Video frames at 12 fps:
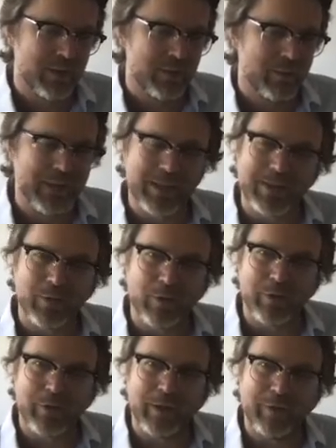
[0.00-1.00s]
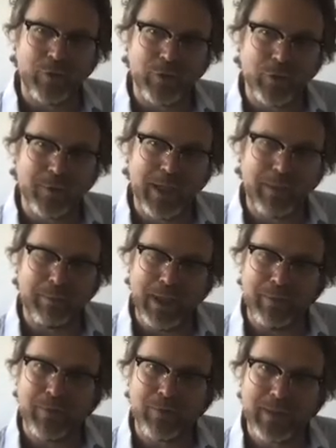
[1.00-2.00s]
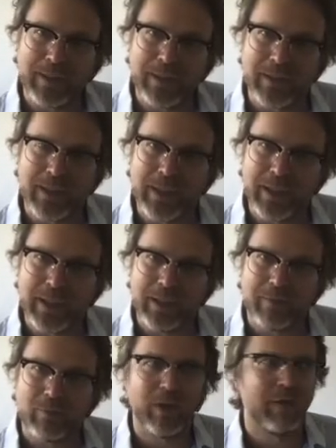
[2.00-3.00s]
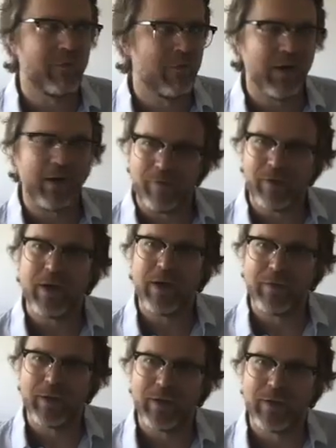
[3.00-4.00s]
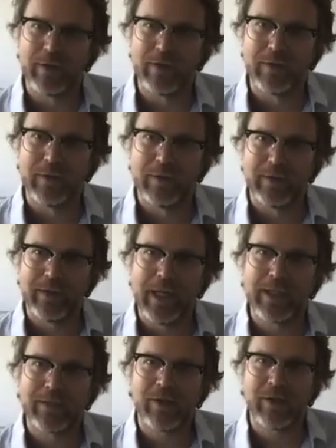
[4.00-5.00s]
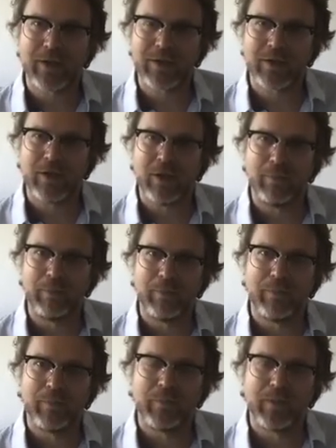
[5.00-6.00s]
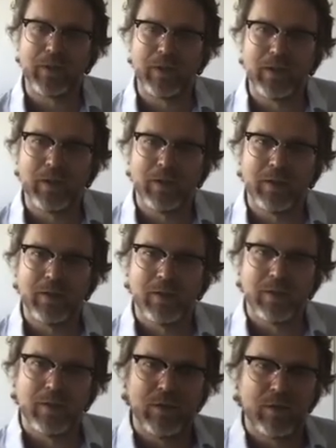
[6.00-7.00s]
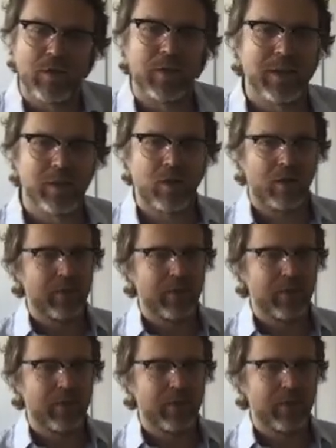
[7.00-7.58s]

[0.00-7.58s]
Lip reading: It's slaughtering a few too many people recently. Well, forever. That's got to stop. So there's a sort of a